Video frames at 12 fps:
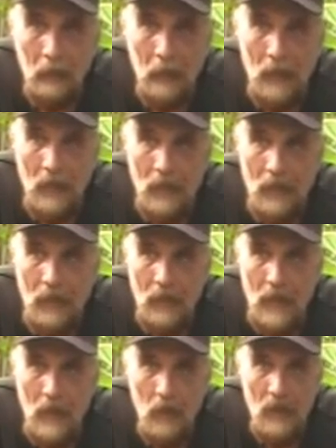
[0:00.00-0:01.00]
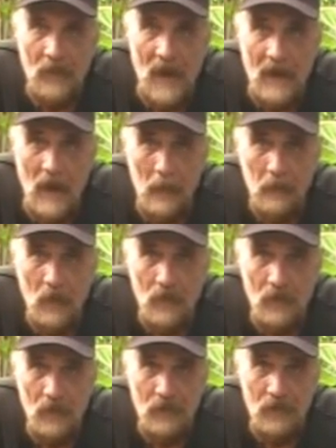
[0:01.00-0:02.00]
with that, I'm going
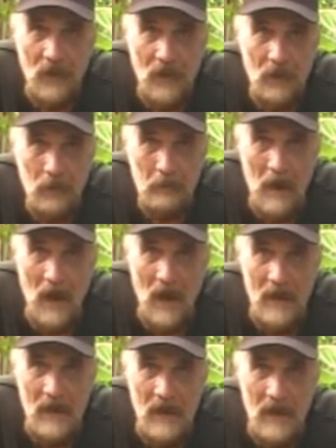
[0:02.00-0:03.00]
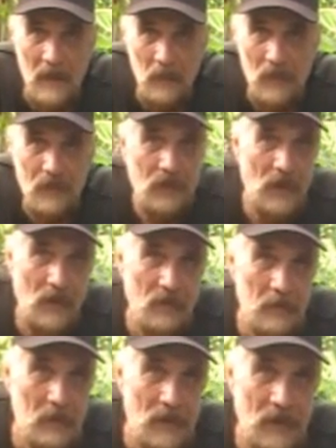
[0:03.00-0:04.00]
to say goodbye and wishing
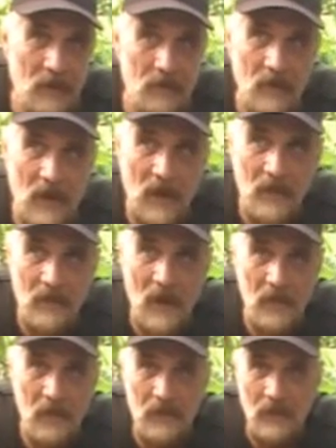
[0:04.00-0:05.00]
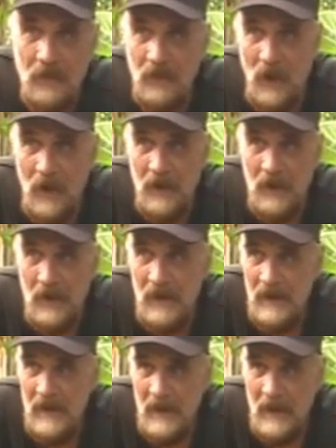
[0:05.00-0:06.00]
everybody a fantastic night.
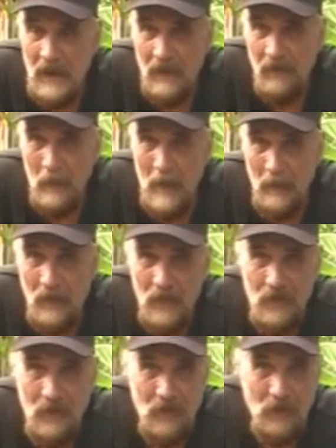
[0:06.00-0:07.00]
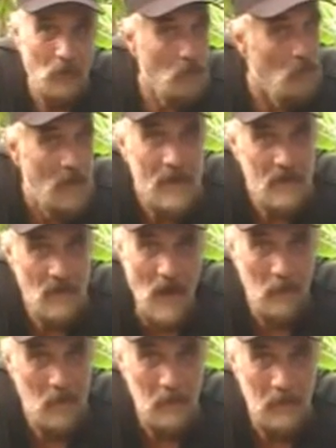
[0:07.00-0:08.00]
Remember, this is a great
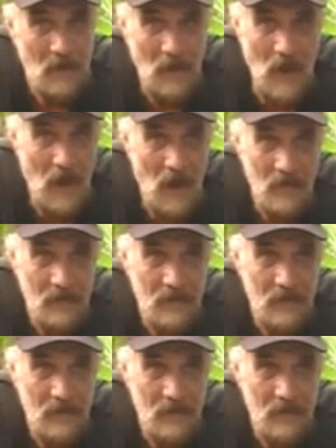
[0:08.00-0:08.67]
time to be alive.